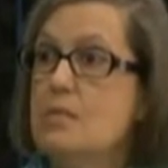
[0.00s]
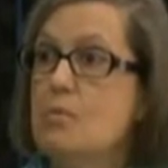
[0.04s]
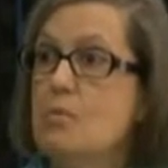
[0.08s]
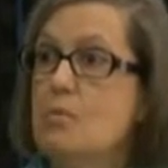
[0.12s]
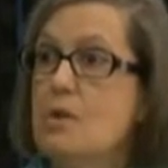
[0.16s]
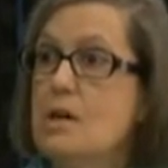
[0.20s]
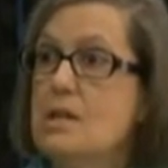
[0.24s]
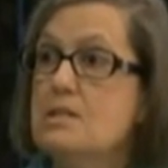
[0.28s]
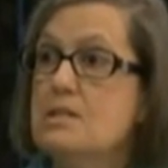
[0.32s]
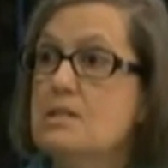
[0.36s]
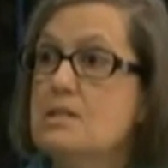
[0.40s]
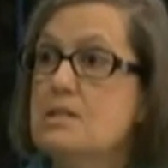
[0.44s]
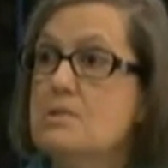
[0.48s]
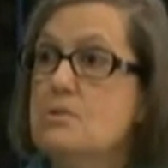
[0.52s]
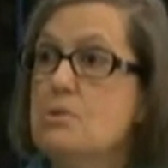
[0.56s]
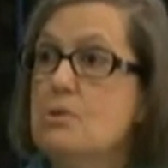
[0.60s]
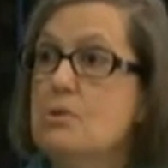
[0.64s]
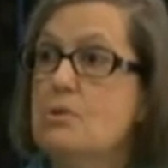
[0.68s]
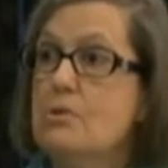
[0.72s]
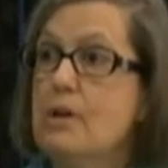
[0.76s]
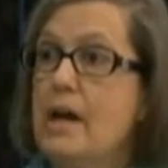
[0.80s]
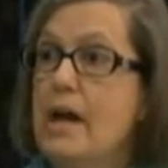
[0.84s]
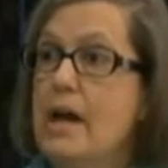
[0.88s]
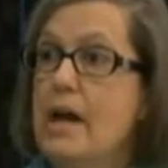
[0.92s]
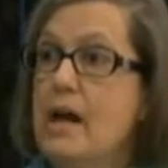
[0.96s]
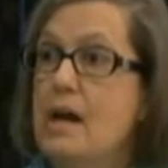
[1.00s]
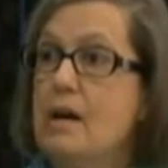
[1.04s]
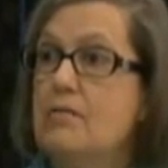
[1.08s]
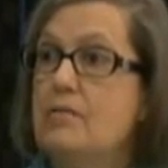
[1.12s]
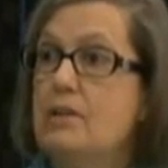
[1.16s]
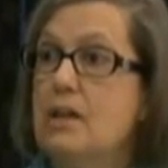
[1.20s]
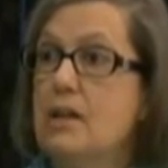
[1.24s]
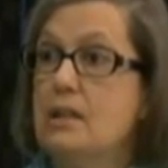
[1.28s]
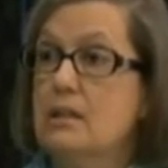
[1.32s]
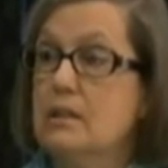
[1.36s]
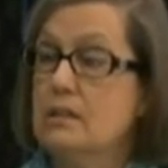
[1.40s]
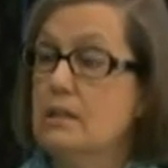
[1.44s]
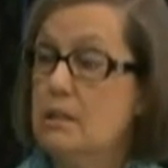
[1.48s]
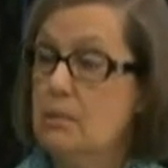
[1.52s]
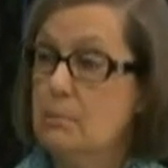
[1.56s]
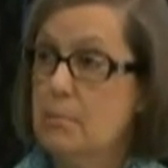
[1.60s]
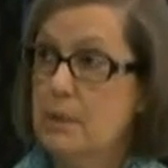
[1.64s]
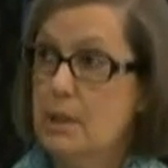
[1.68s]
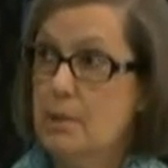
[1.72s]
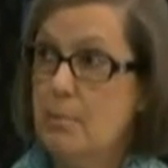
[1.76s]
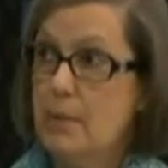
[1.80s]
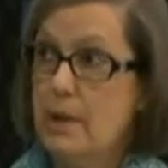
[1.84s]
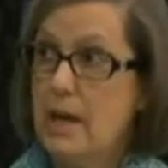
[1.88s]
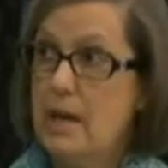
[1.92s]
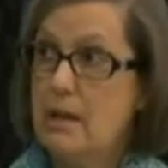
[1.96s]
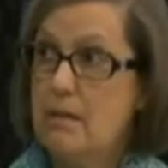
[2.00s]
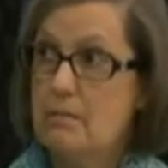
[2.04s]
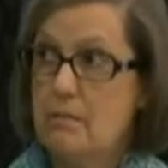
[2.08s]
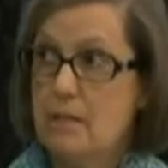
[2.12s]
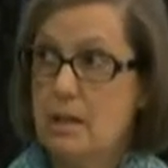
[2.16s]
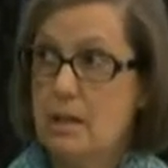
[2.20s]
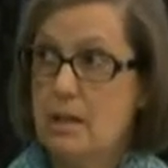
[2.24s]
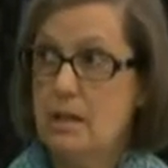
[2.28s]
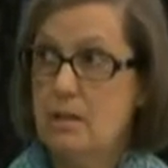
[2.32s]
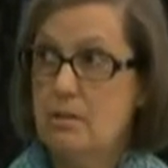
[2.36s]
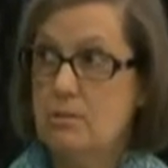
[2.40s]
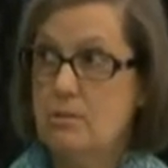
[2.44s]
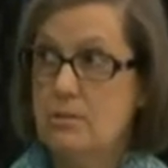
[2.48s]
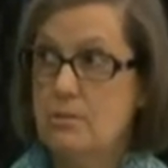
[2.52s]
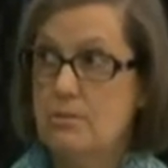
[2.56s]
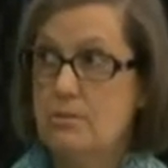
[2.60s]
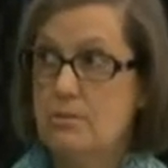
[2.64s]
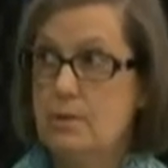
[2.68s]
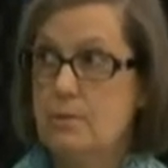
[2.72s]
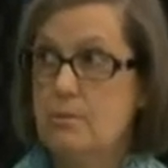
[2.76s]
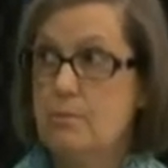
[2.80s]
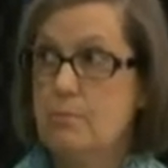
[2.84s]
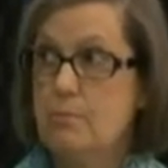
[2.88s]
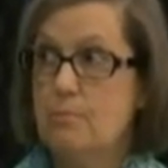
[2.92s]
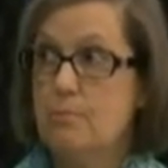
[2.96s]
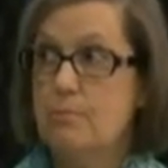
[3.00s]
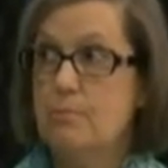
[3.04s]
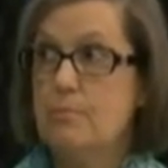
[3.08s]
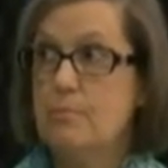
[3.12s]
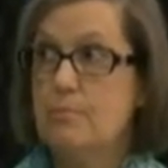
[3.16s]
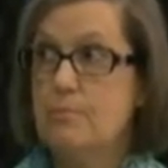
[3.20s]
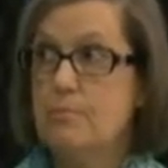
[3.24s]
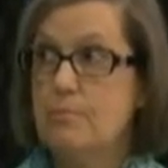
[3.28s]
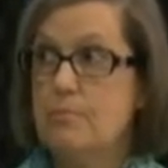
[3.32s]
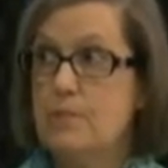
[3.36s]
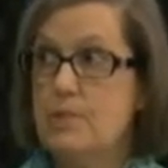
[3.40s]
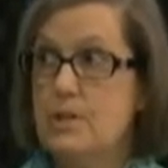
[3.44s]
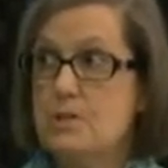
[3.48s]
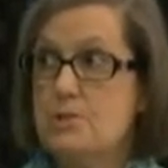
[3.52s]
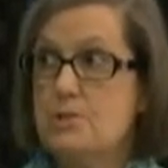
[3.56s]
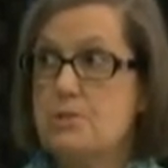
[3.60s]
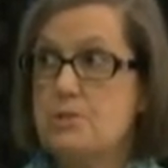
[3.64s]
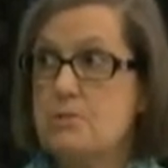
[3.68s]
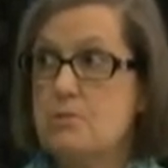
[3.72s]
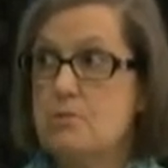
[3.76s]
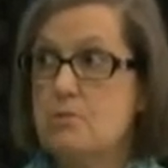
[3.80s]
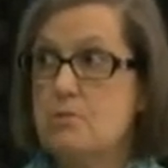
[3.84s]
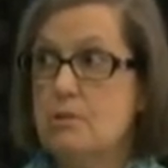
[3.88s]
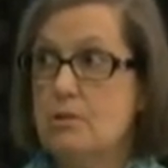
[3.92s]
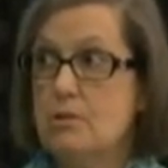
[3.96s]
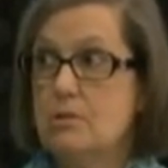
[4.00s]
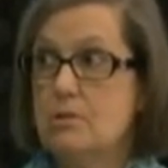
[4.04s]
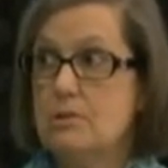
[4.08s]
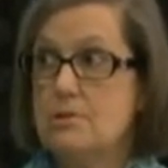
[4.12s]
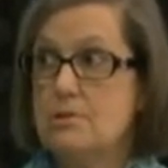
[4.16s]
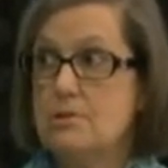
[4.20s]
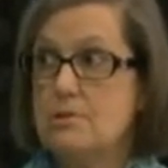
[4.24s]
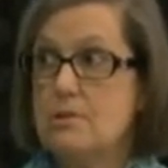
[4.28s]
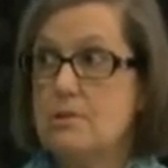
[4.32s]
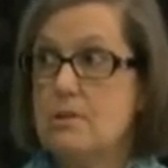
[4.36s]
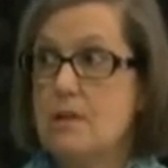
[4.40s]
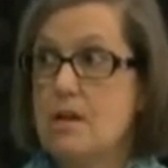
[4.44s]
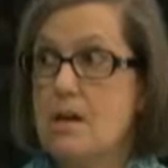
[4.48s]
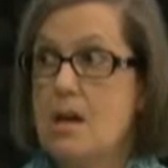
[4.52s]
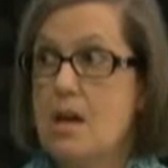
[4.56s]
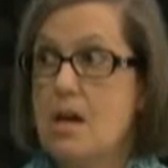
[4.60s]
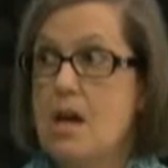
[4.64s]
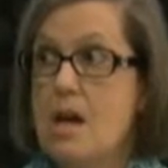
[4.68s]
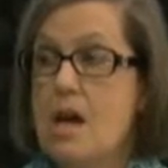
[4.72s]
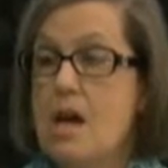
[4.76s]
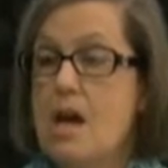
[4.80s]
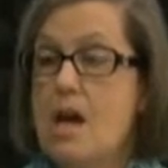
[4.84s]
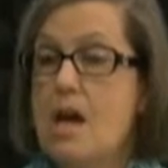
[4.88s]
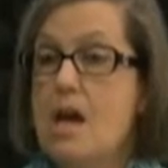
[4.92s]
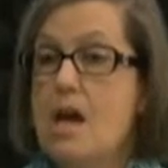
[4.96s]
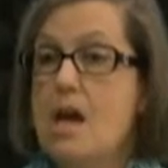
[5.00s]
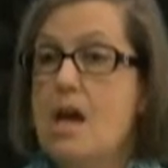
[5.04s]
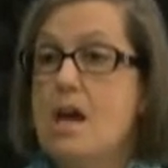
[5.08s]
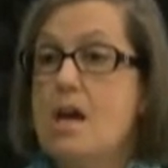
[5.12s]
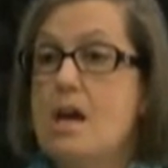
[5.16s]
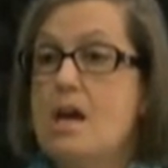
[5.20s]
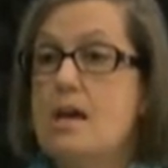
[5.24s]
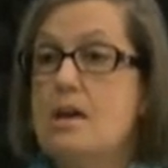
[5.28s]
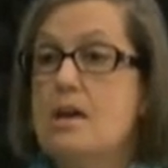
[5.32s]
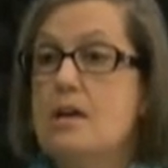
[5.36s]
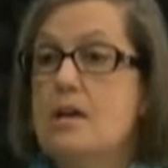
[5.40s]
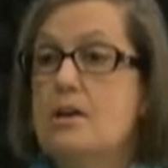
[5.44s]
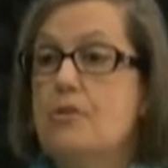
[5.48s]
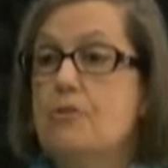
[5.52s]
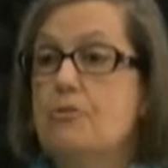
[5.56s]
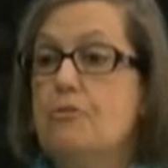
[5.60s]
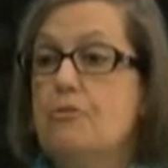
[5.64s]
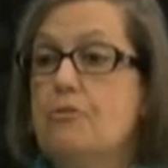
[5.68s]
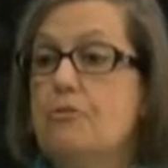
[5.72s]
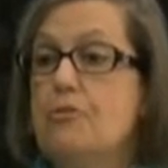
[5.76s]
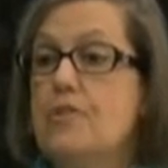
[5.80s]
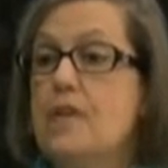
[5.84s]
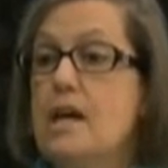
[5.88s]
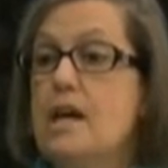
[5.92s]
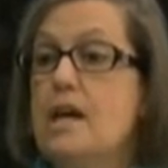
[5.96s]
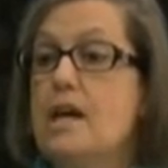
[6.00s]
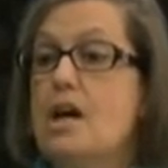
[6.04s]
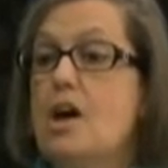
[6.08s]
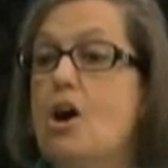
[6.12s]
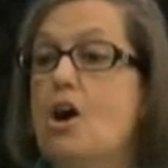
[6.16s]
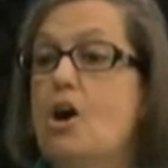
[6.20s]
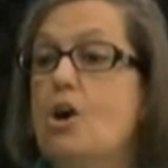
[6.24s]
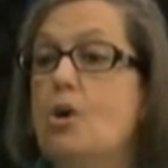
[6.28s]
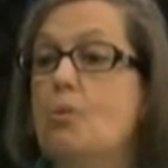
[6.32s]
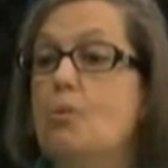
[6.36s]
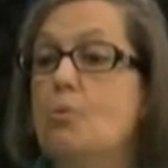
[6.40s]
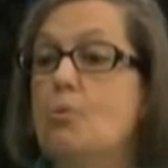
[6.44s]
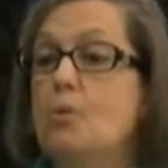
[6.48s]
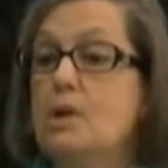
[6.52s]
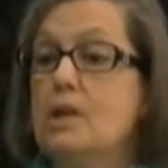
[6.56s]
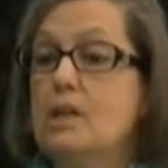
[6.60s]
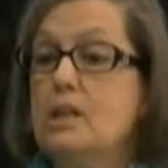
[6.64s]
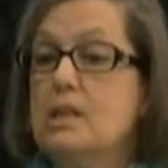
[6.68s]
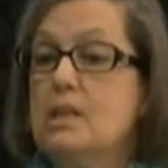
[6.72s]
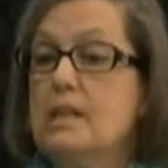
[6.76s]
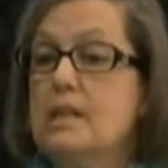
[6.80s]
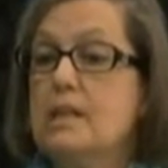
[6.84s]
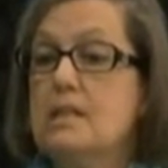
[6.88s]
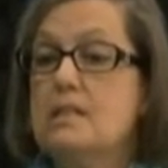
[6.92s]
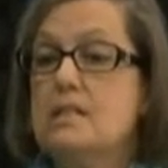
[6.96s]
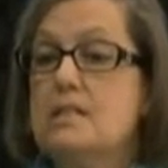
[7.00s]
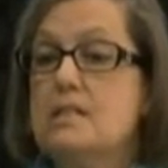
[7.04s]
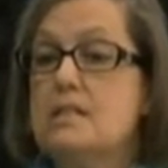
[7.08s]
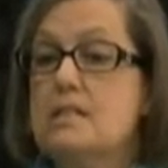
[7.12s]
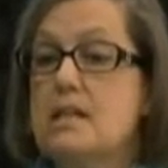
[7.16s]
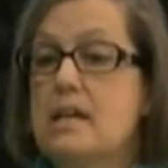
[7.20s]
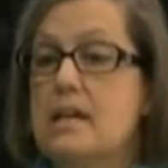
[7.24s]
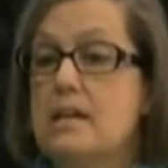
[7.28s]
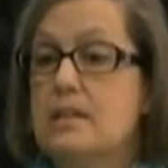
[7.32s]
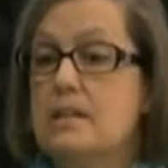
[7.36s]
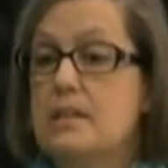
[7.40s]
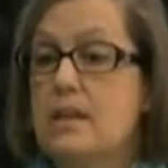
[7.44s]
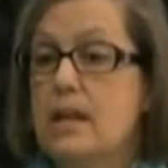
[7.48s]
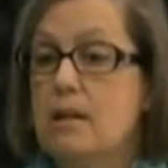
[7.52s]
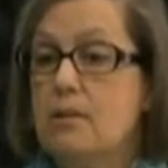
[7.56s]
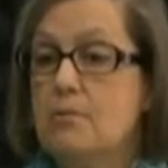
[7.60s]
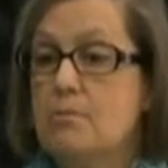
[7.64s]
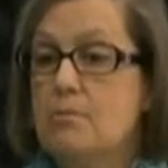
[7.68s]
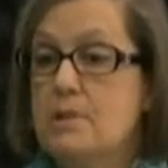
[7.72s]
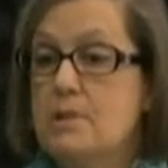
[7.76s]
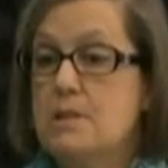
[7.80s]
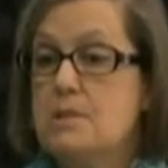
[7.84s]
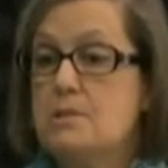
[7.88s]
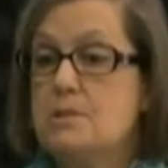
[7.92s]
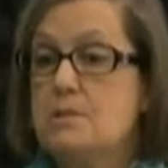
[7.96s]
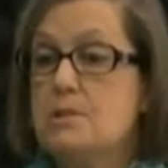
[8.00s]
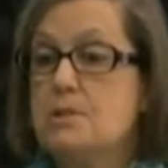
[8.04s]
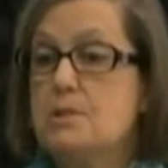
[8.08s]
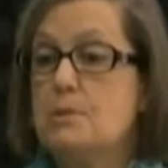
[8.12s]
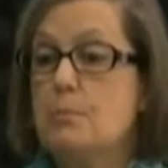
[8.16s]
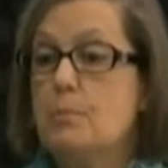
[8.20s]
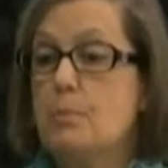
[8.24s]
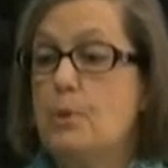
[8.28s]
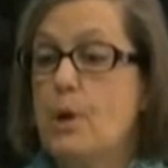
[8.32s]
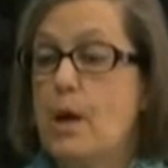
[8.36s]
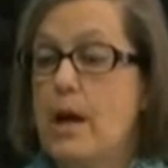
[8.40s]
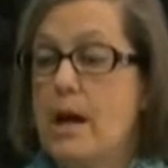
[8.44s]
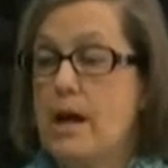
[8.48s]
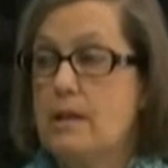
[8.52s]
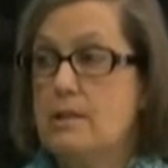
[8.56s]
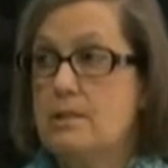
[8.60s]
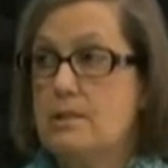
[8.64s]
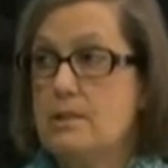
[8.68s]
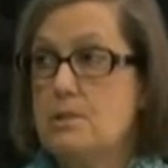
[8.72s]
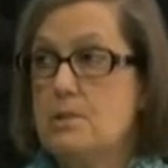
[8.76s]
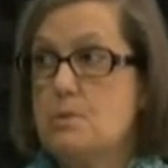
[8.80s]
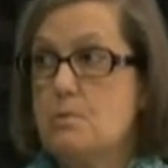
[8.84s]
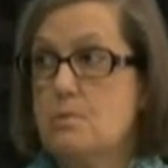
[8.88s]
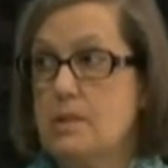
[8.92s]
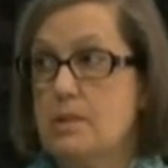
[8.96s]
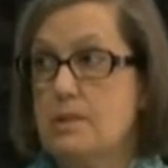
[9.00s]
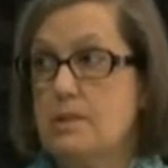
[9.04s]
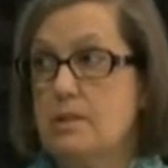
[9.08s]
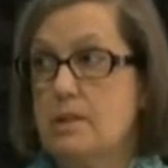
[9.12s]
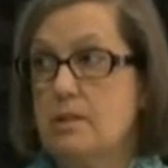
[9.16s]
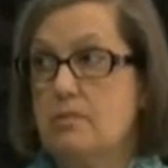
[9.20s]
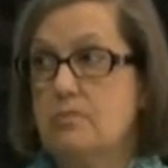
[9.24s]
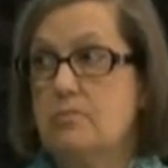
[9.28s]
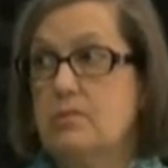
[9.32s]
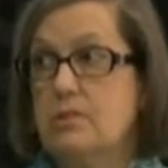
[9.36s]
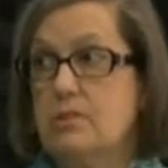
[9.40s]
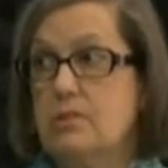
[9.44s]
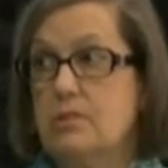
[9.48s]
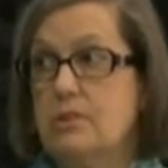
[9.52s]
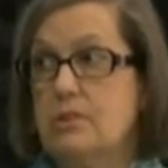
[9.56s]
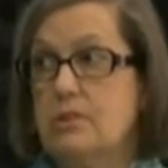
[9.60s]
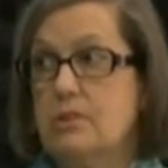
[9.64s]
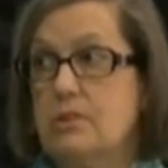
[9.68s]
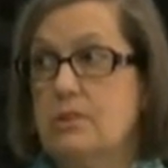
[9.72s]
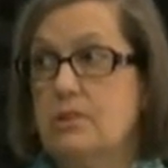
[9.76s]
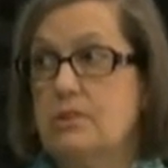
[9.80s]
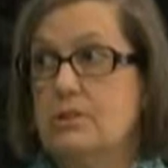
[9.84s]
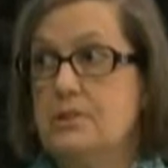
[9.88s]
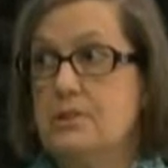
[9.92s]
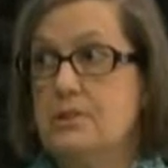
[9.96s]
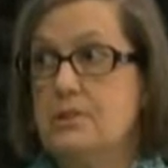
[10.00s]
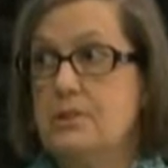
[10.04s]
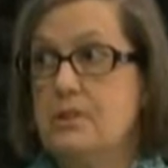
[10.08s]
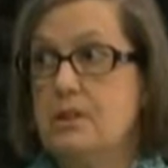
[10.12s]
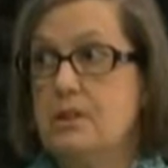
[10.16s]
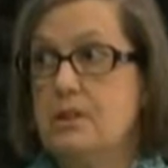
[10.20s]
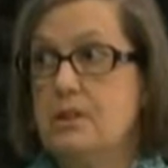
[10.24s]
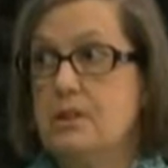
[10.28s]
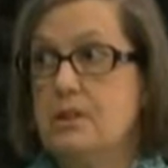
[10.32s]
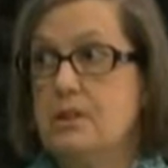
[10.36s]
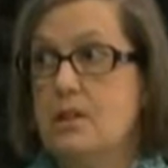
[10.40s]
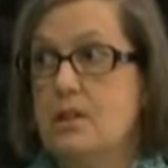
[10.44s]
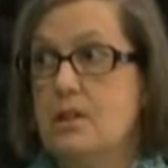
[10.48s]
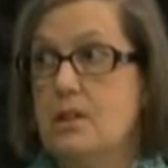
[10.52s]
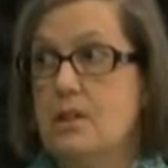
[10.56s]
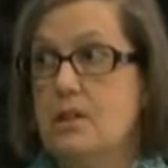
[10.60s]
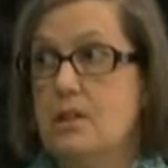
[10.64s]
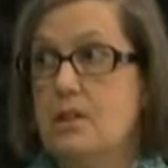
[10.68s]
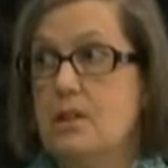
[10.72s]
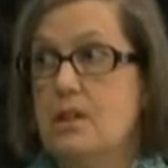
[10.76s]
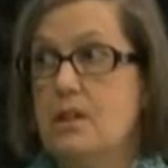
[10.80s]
The ones who have a little bit of background from their schools. Okay. If they are willing to take that risk to practice what they've learned, mm-hmm.